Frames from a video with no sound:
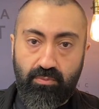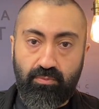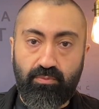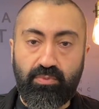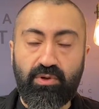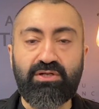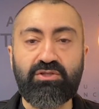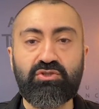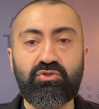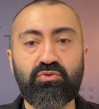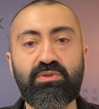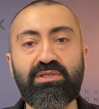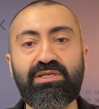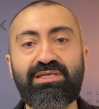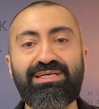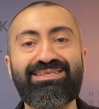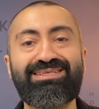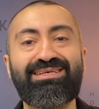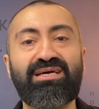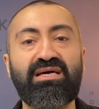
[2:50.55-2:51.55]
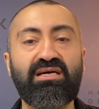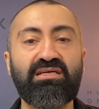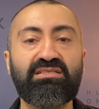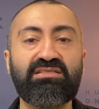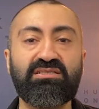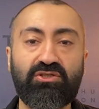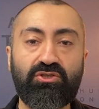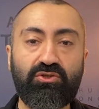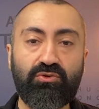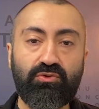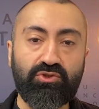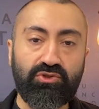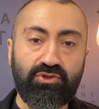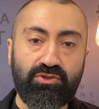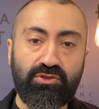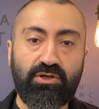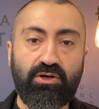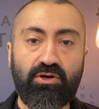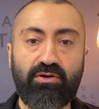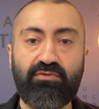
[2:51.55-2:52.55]
but it's really in the
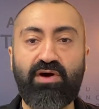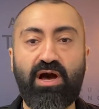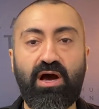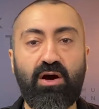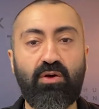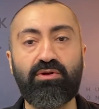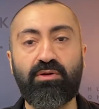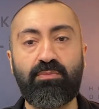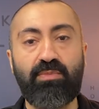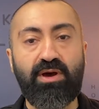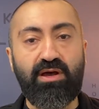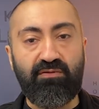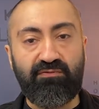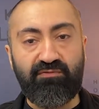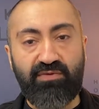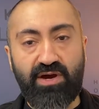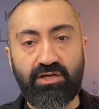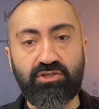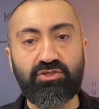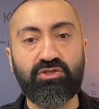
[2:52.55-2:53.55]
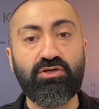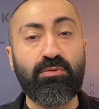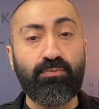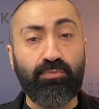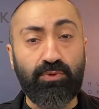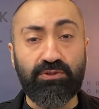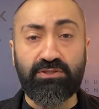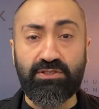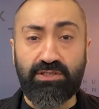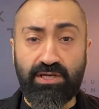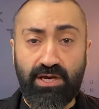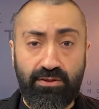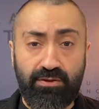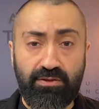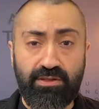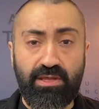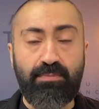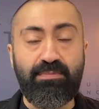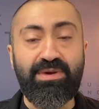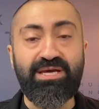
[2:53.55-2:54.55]
execution of how they're manufactured and put together
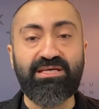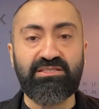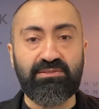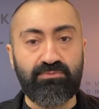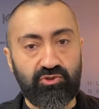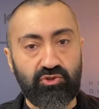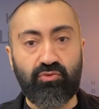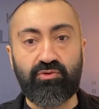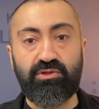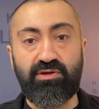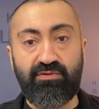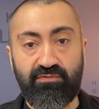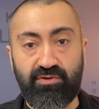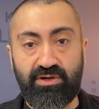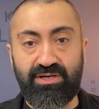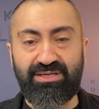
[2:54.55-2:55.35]
that makes them so different.